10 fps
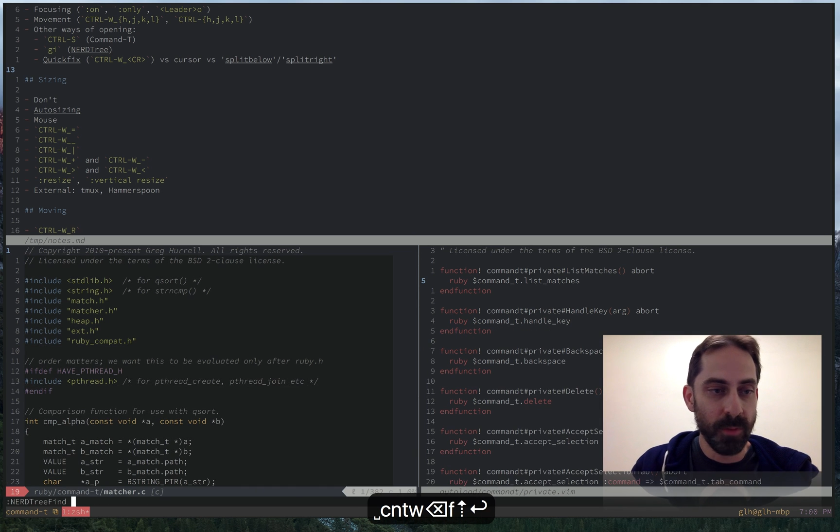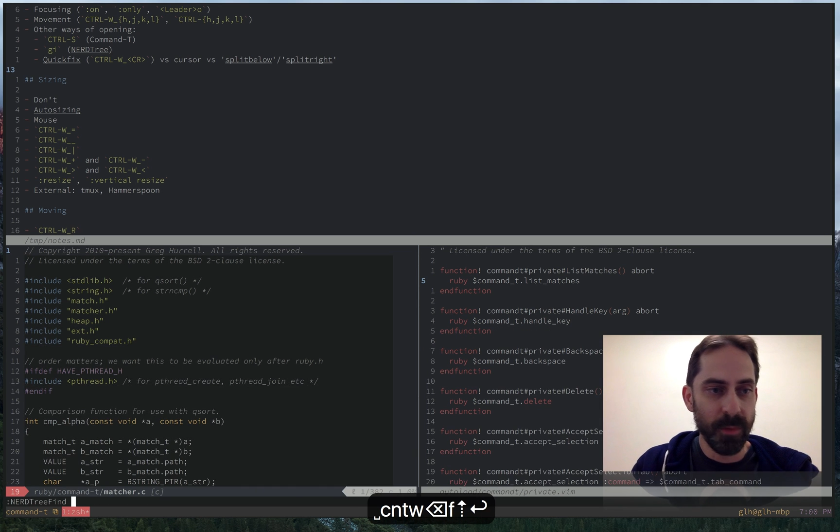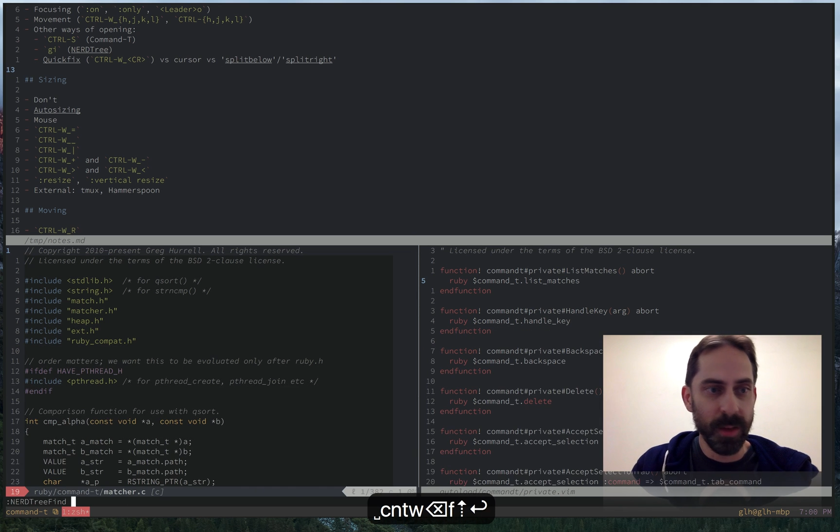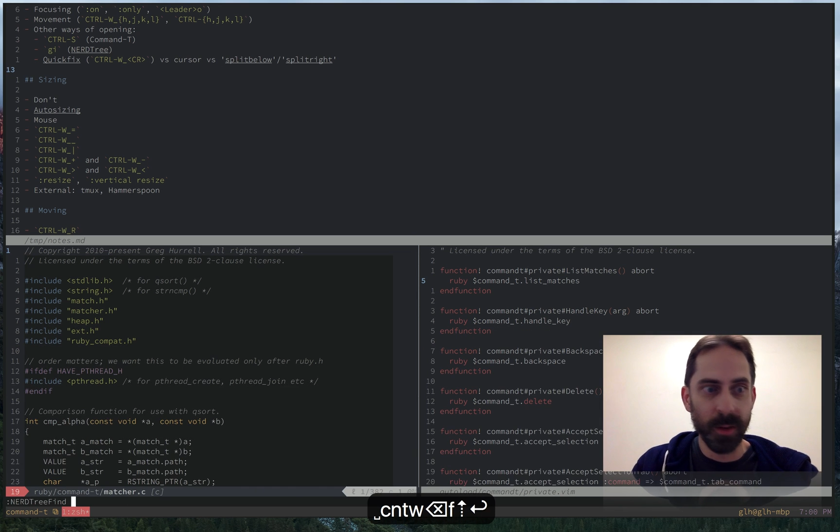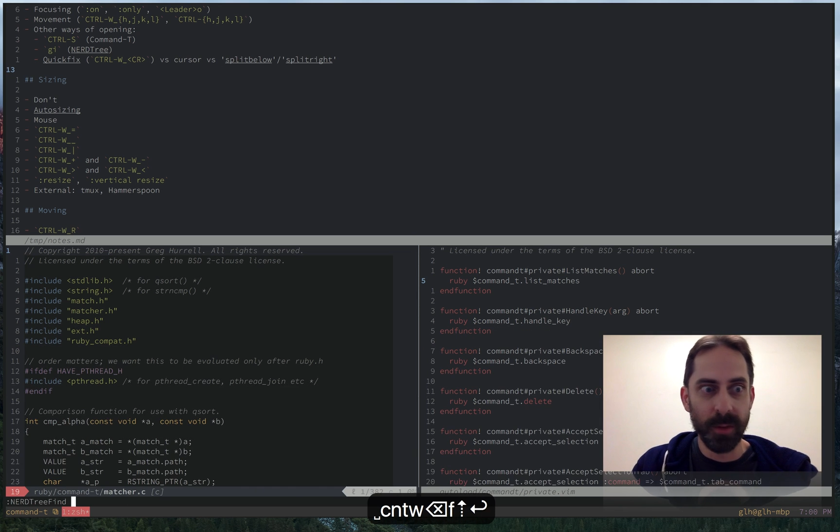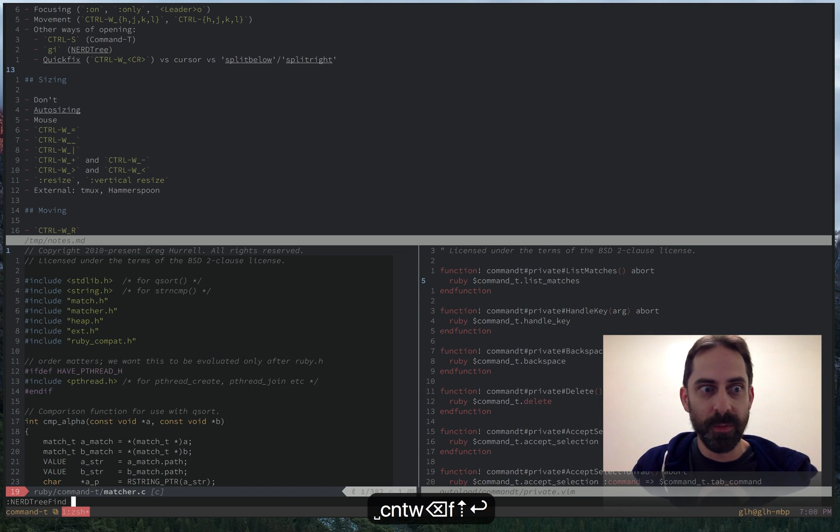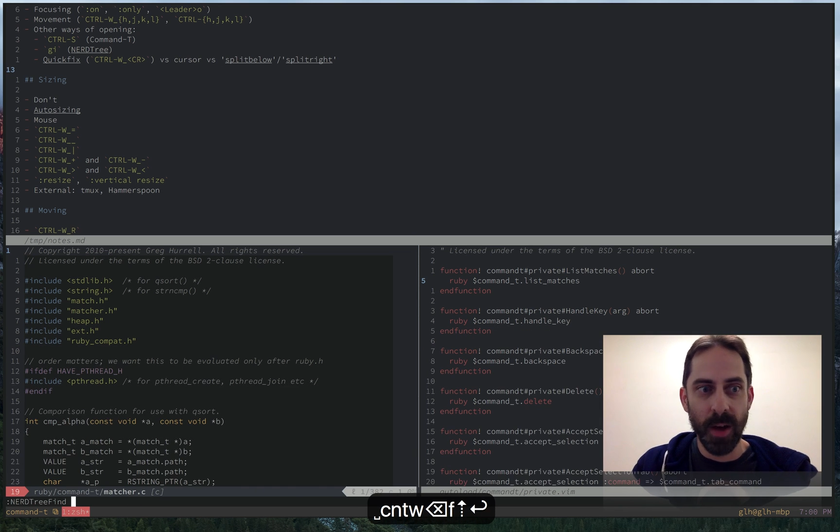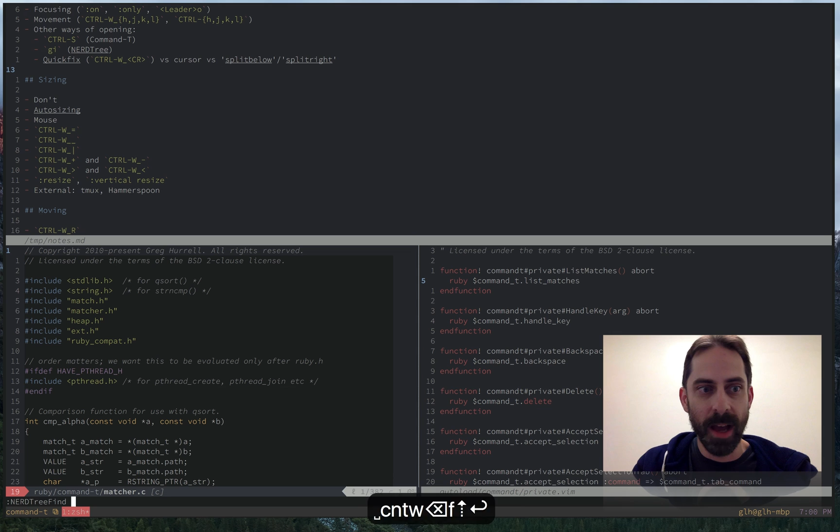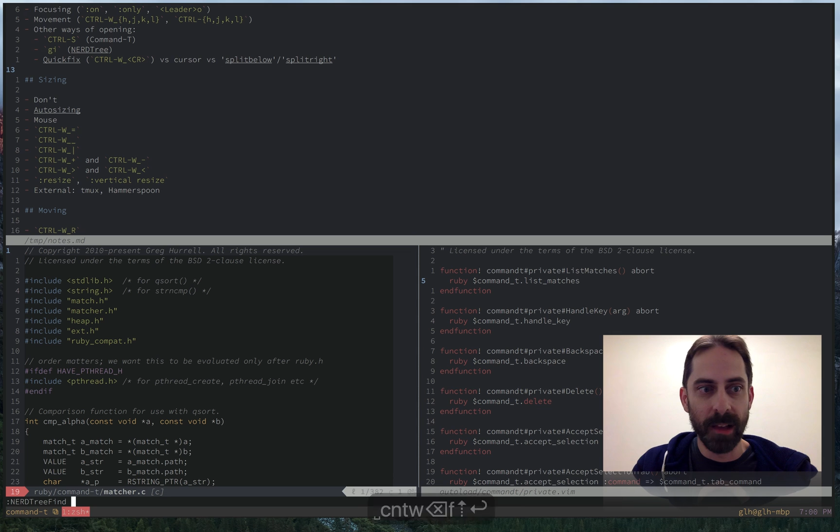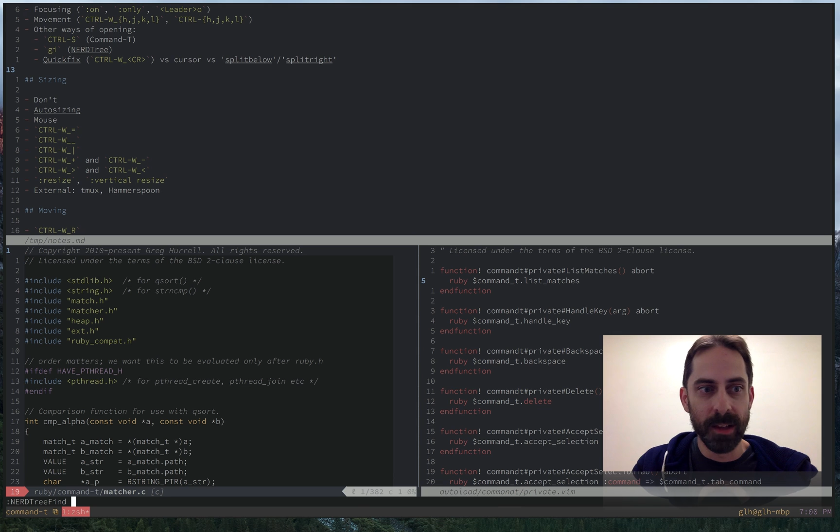reveal a
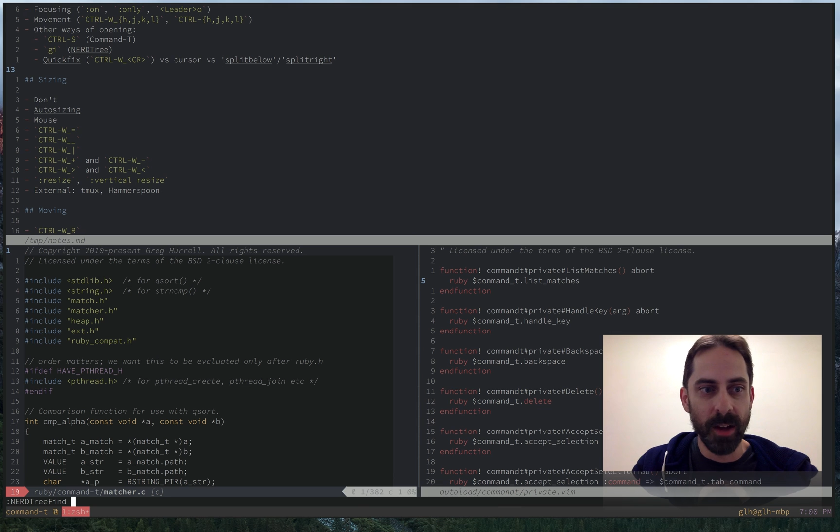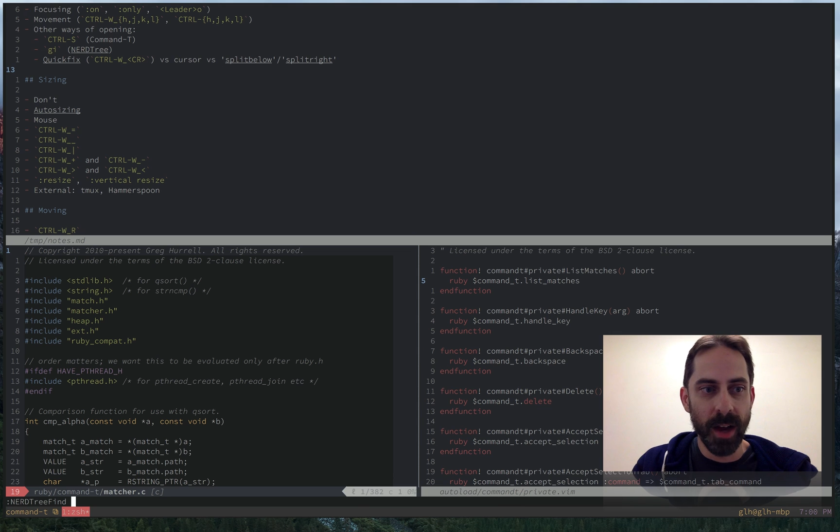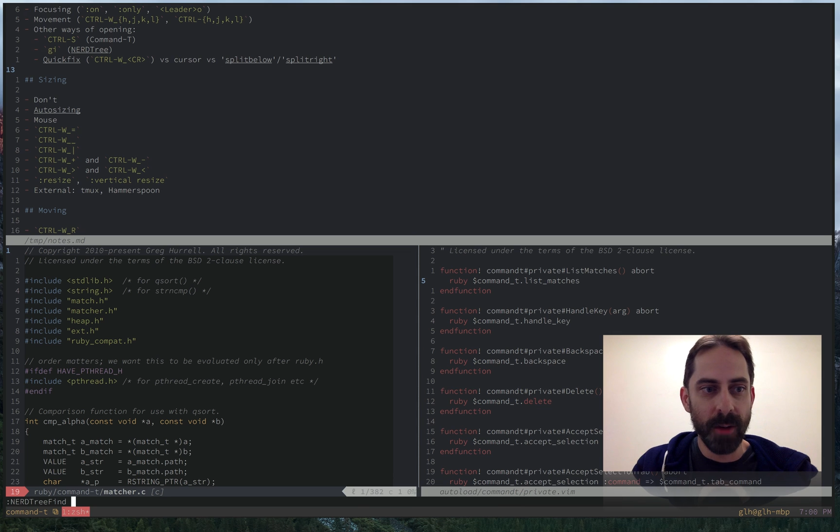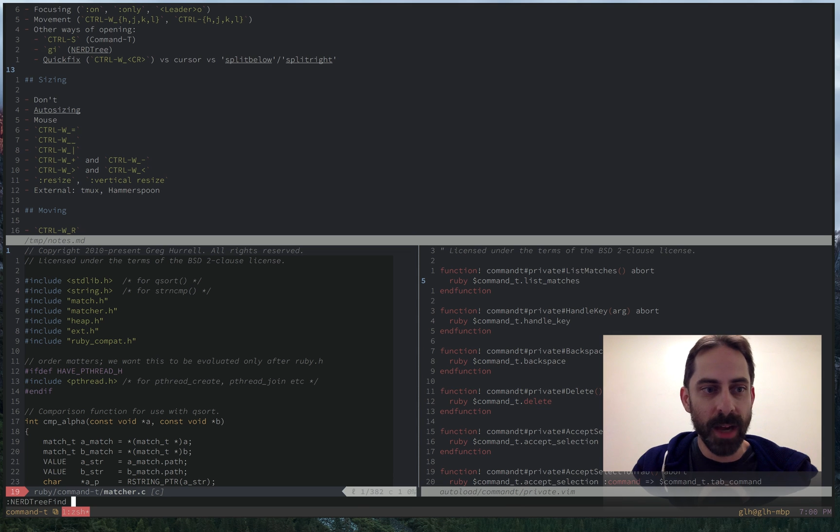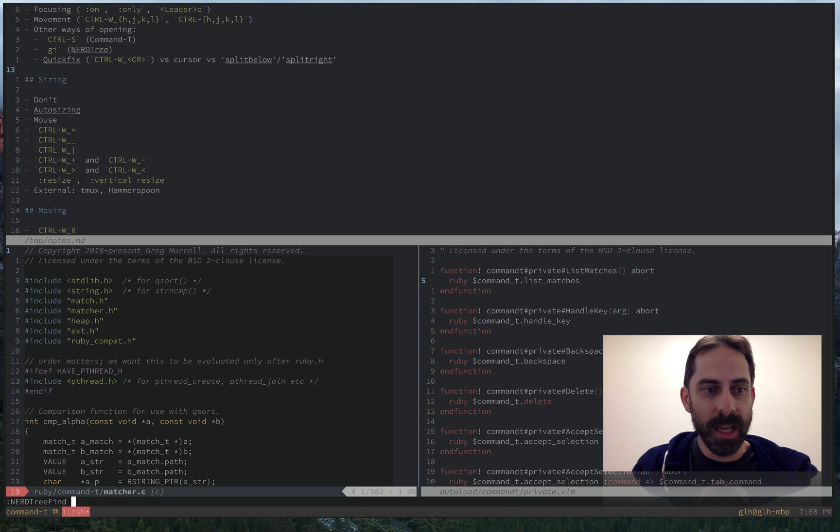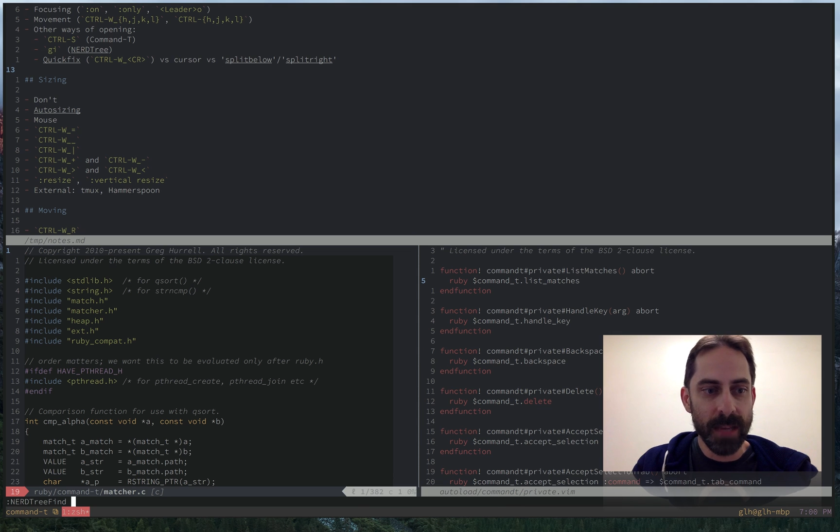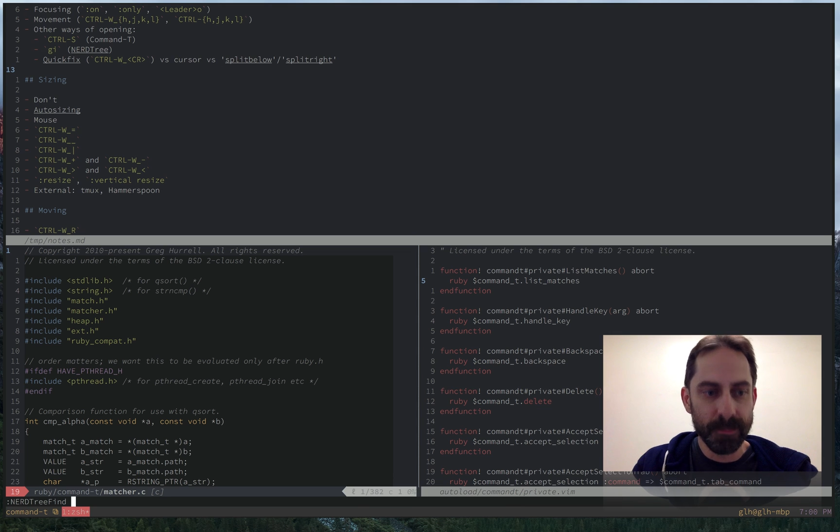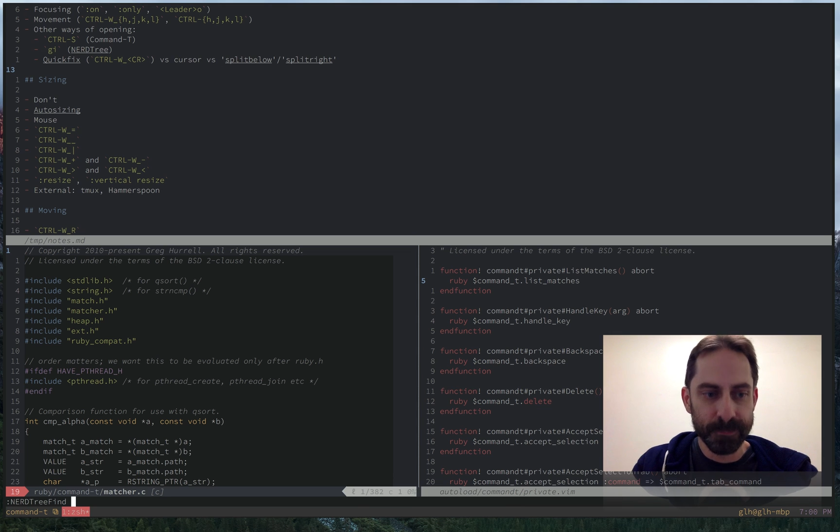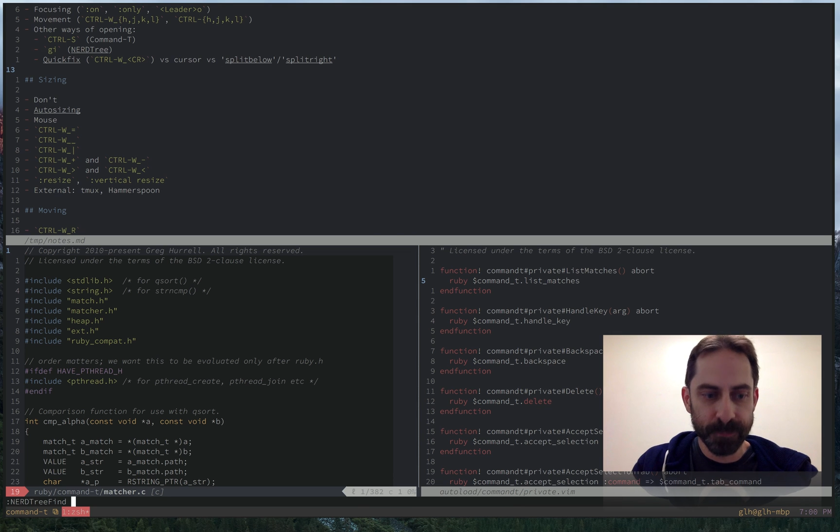file in a hierarchy.